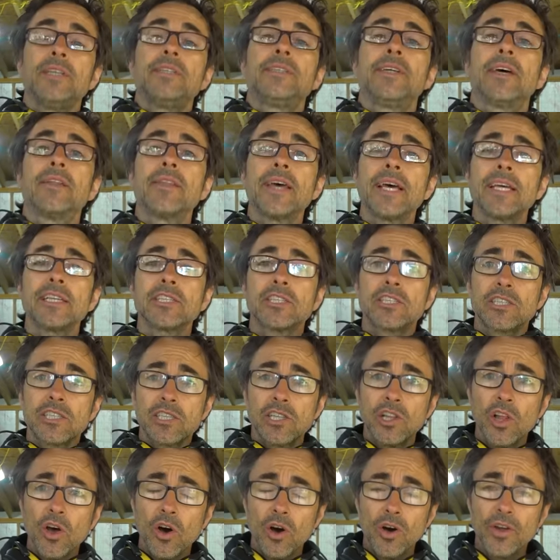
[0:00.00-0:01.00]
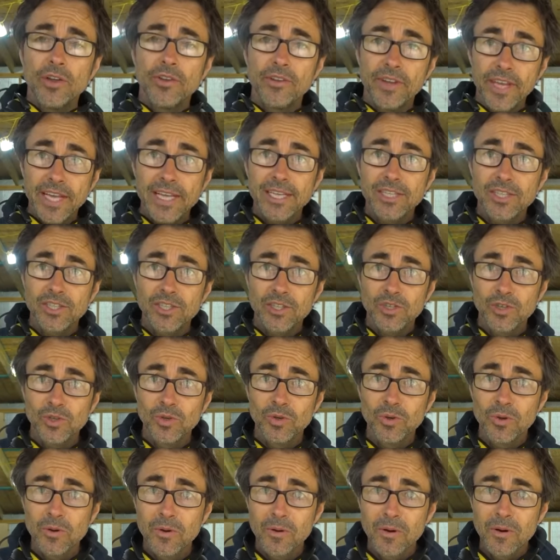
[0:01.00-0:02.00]
Now that slot needs
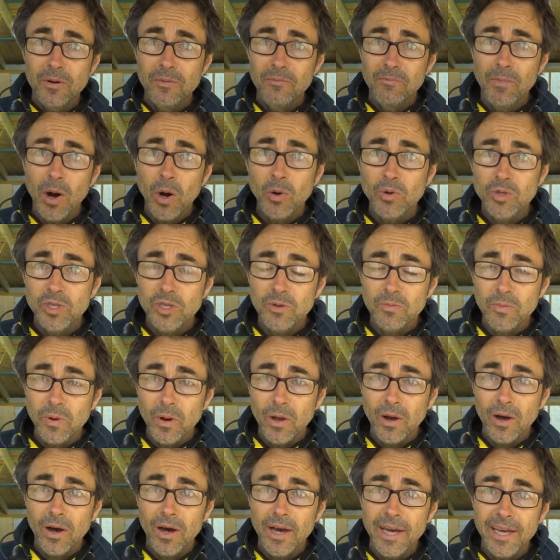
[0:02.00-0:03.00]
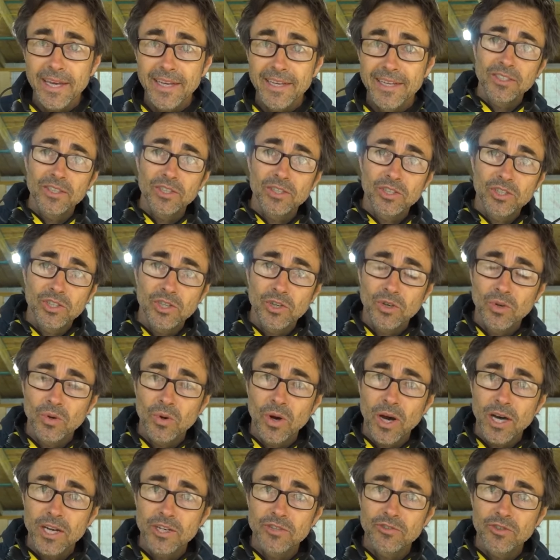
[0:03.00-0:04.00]
to multiply to
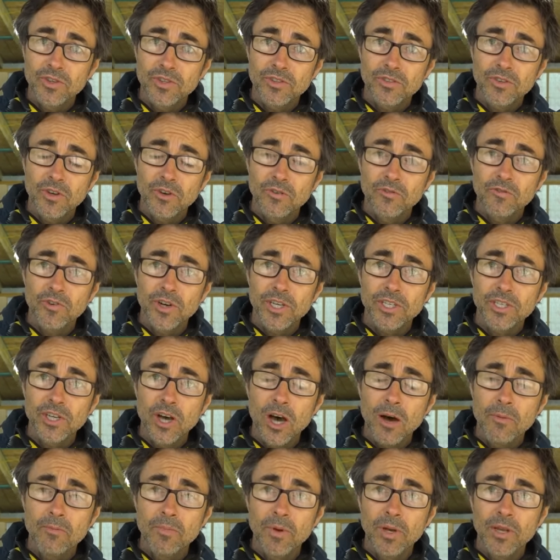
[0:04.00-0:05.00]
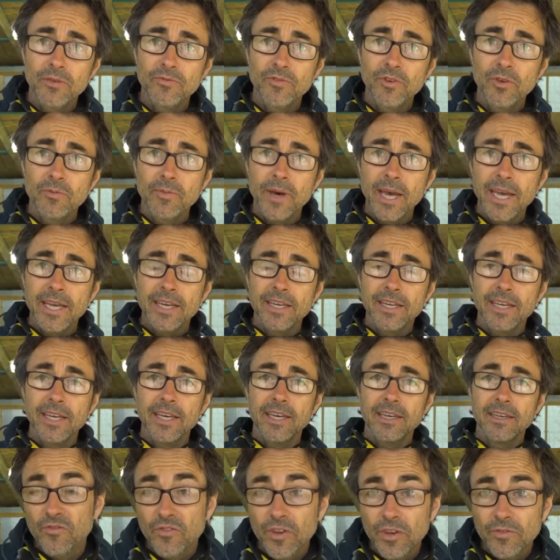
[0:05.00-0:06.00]
200. So for example, if you made
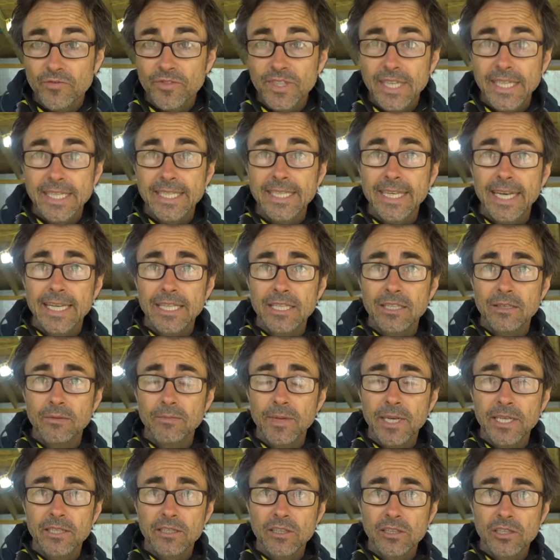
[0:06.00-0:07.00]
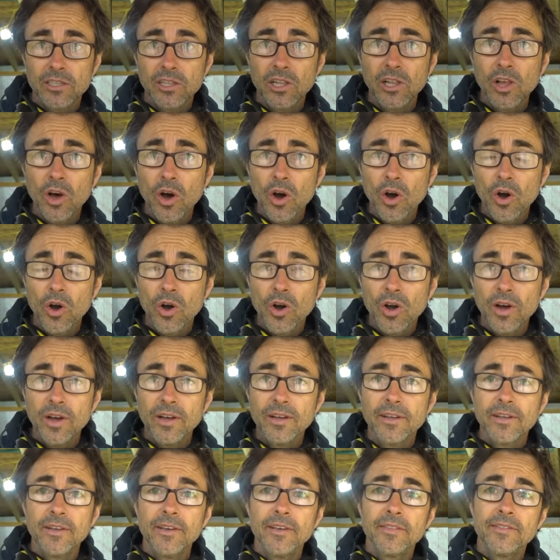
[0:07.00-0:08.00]
it 50 centimeters
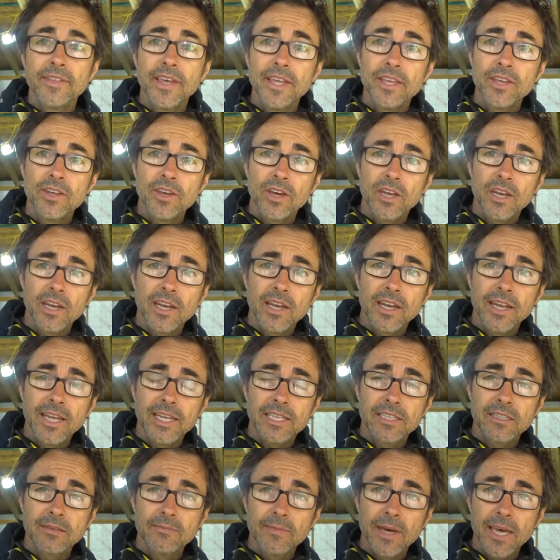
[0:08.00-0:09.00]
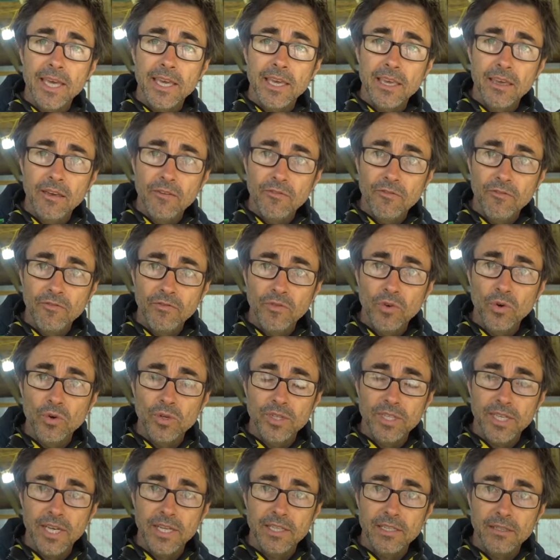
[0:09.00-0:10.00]
long, then you're going to need to make it 4
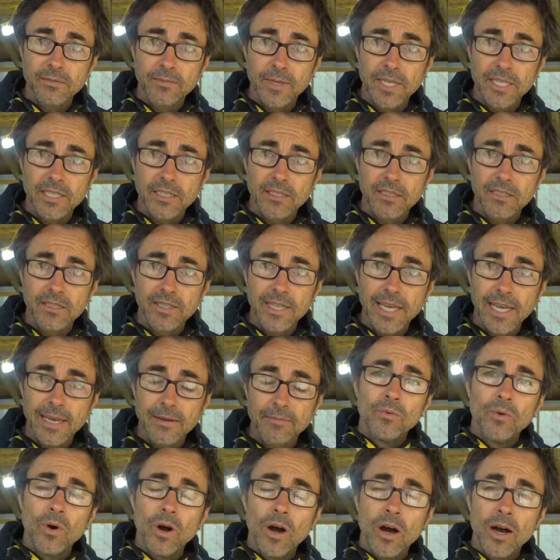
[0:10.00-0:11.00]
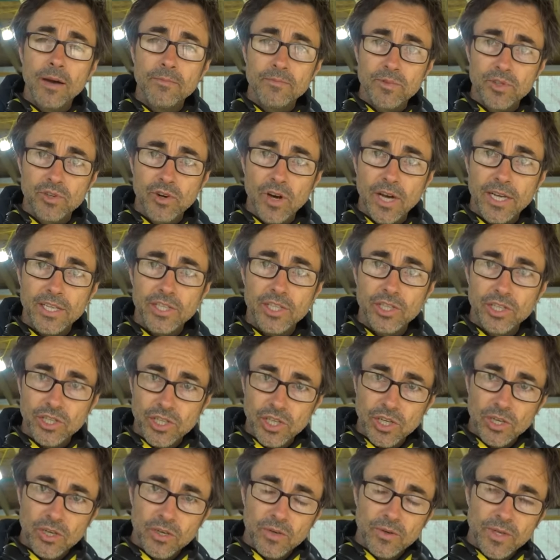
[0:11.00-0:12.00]
centimeters deep. What I'm trying to
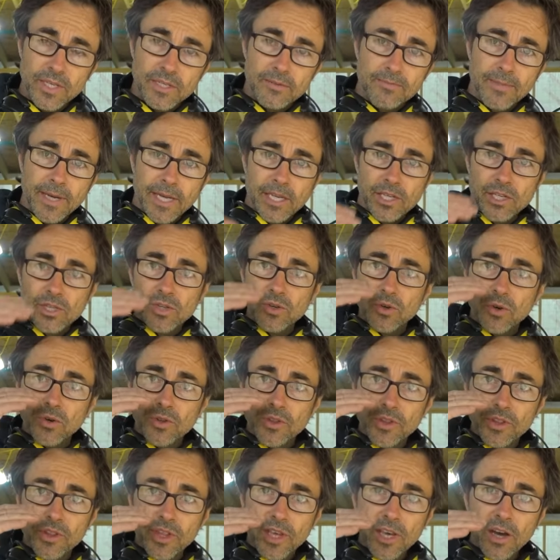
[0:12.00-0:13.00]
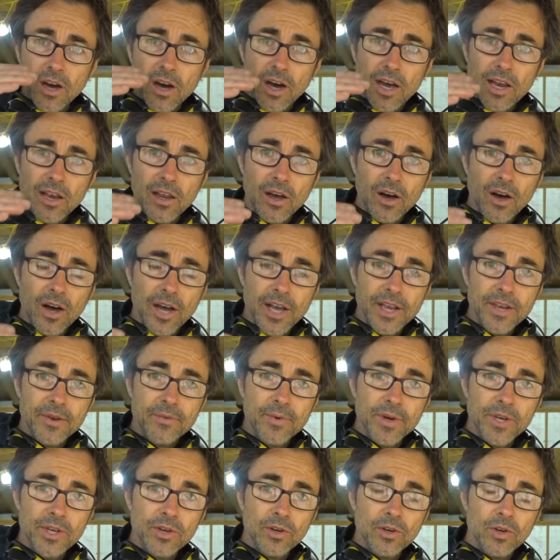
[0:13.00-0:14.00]
do is make sure that the eye line,
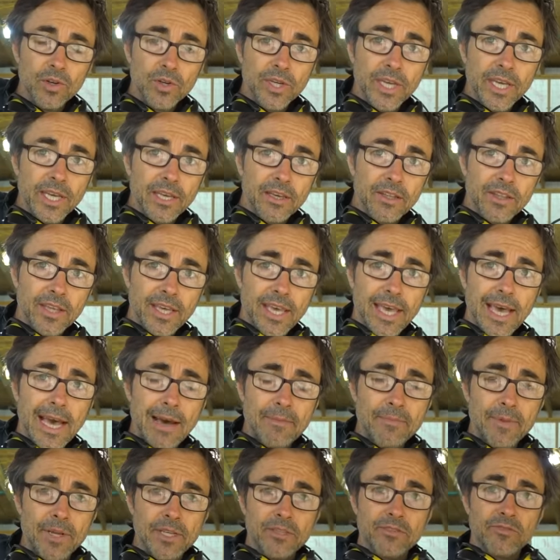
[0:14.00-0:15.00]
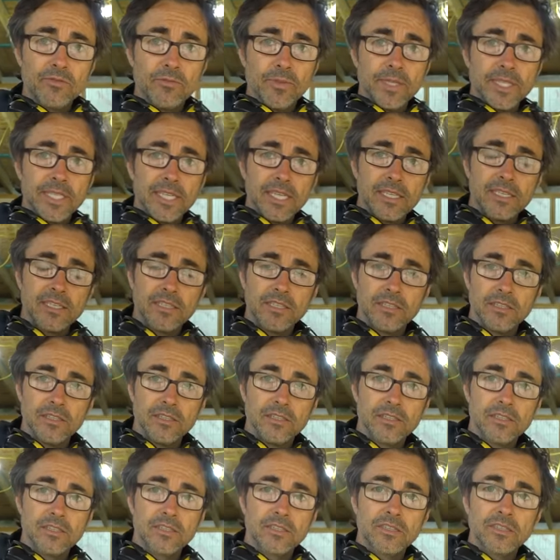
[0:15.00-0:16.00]
when you're looking at the cabinets from a
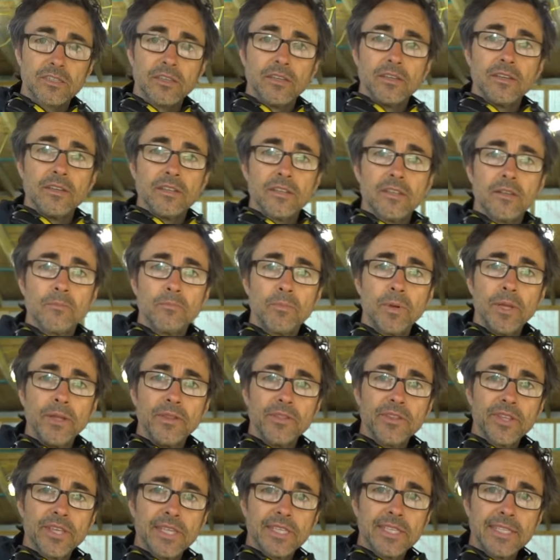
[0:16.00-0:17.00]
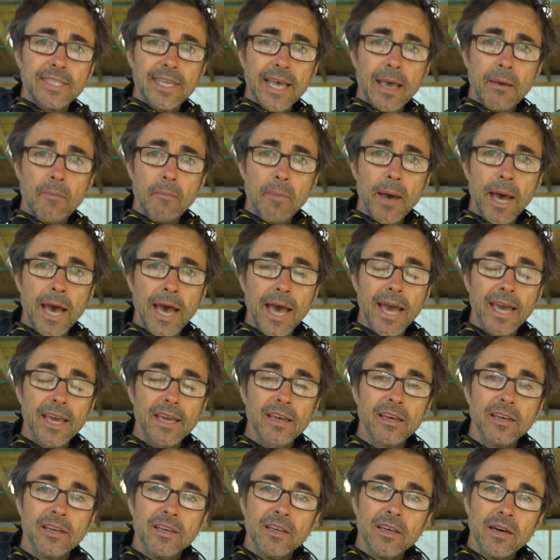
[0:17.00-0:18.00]
distance, the plinth is set
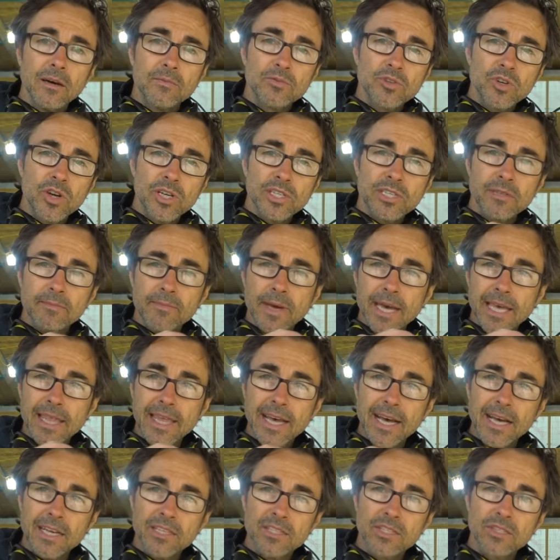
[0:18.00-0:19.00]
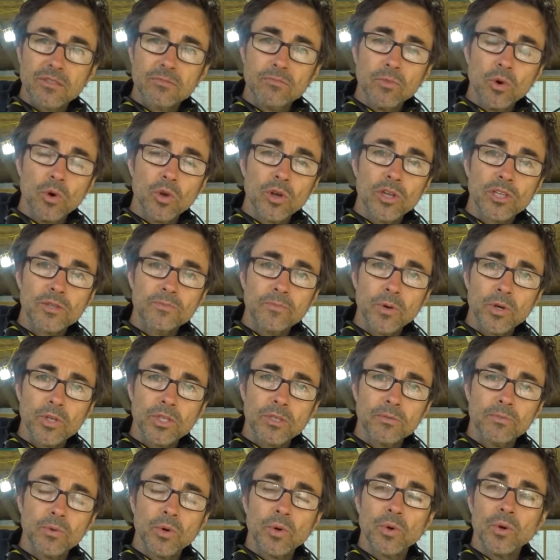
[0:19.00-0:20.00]
back. I'm trying to make that as small as
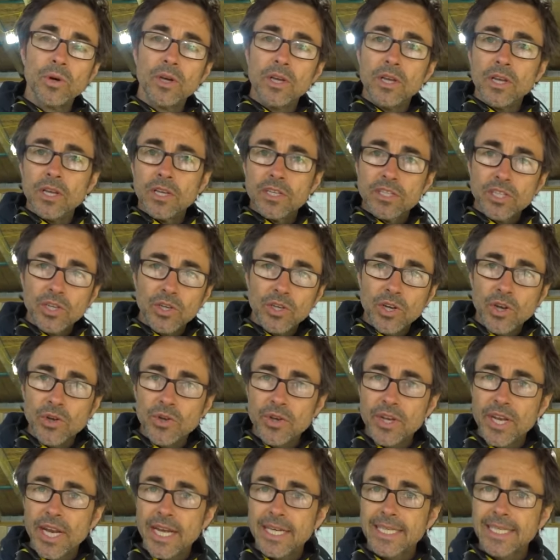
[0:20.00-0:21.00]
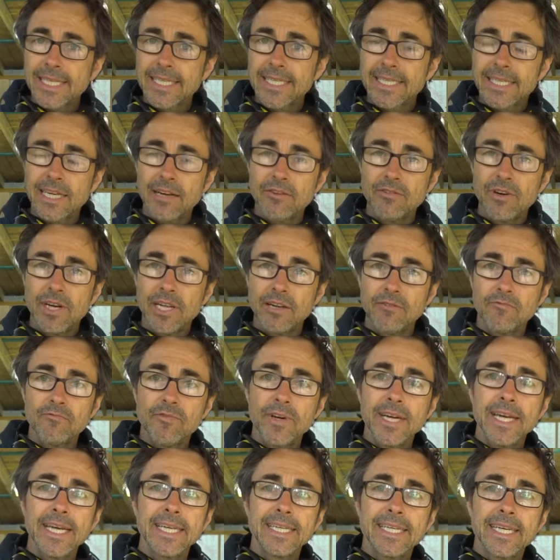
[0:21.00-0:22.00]
possible so you don't necessarily
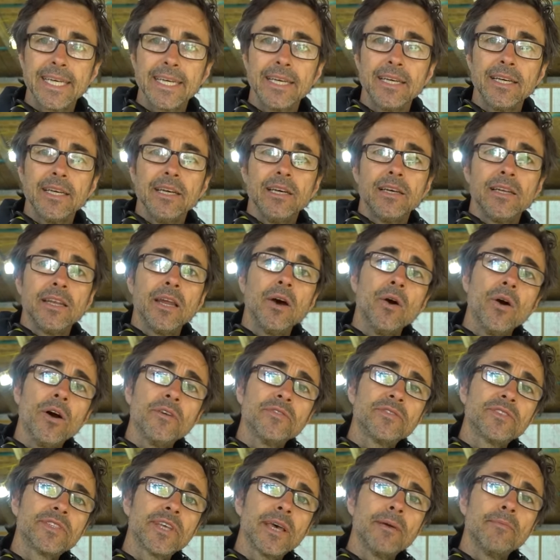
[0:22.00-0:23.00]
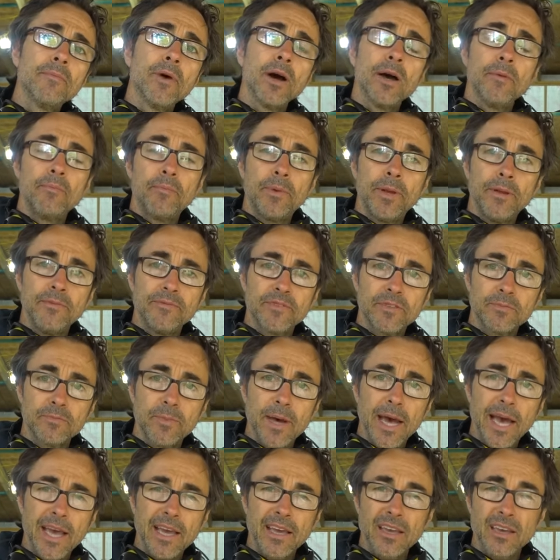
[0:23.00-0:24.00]
read it. Now I've set my plinths
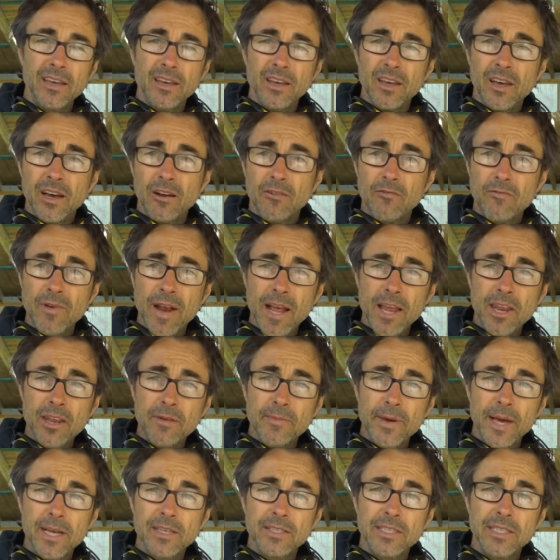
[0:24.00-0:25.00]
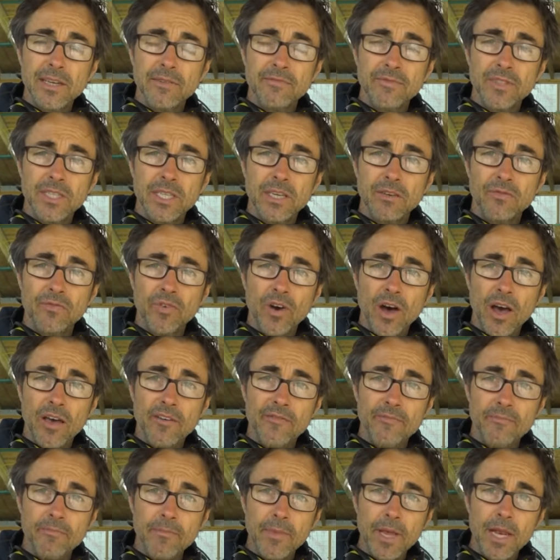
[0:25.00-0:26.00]
back around about
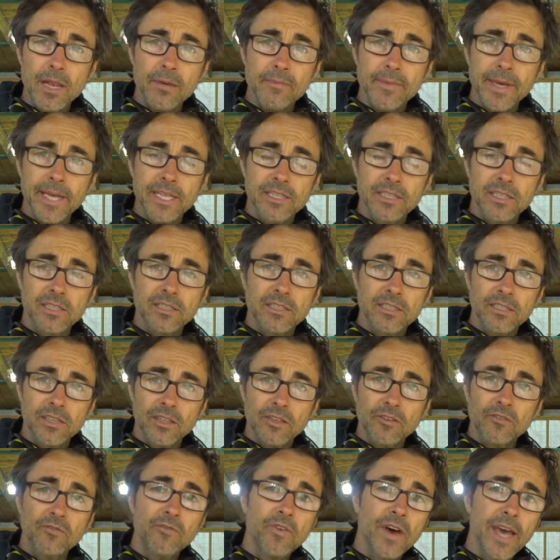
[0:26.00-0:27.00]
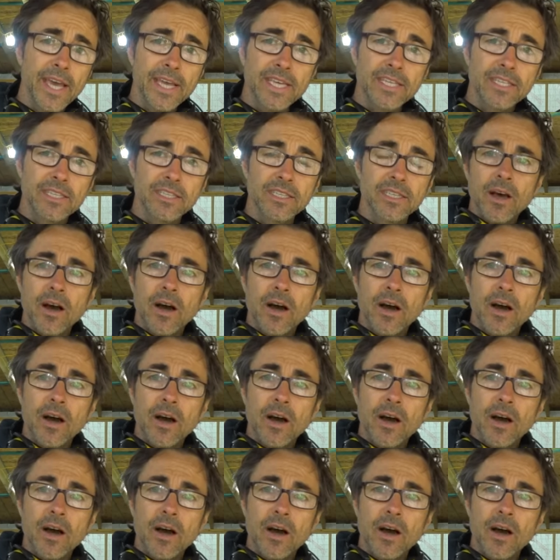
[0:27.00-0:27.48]
75mm to the face.